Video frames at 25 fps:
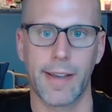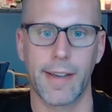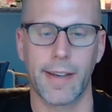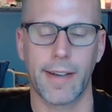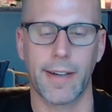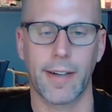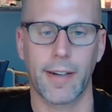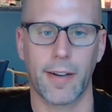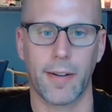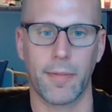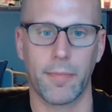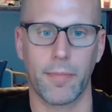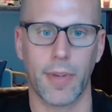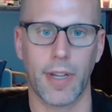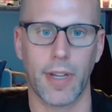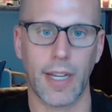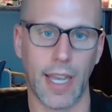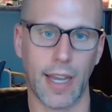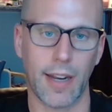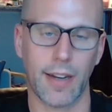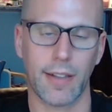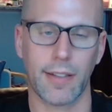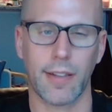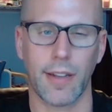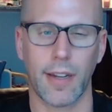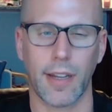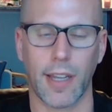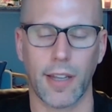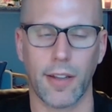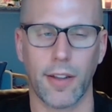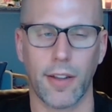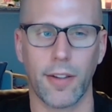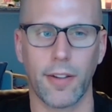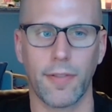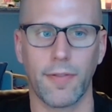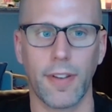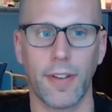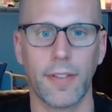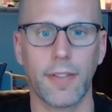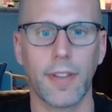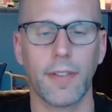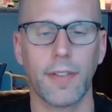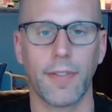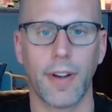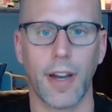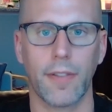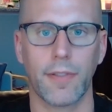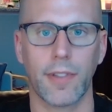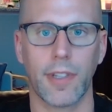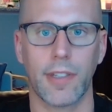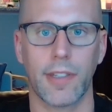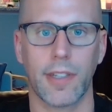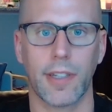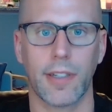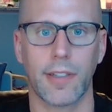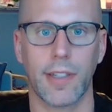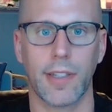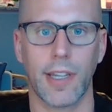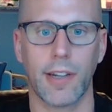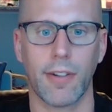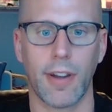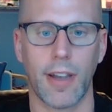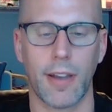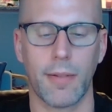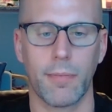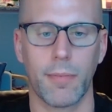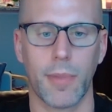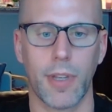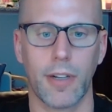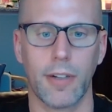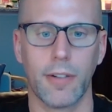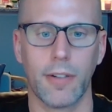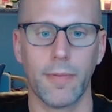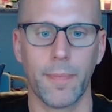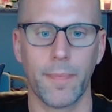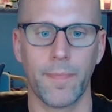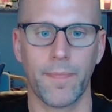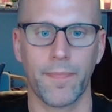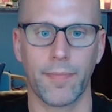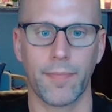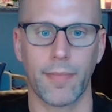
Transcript: And again, it's like another 55 to 60 gram meal.